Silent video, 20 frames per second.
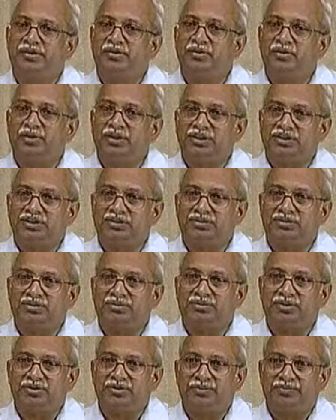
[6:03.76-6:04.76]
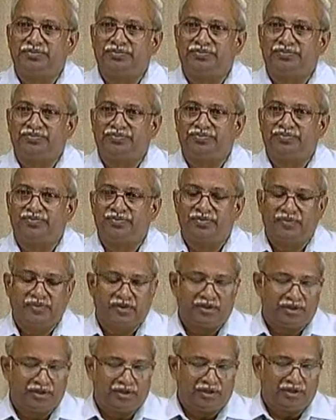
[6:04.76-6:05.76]
locations of the ship.
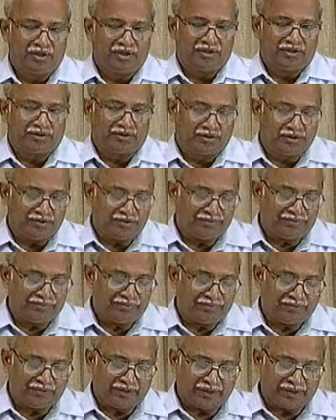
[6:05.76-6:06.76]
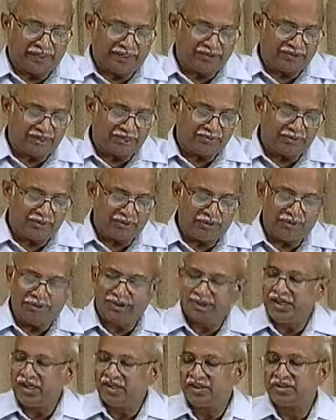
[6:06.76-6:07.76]
So, if for an example we
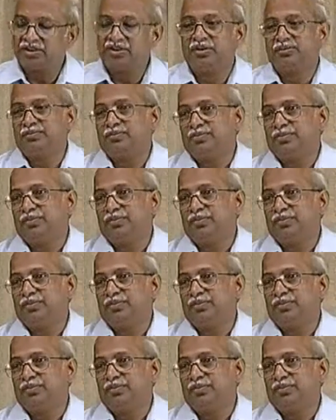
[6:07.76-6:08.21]
take a ship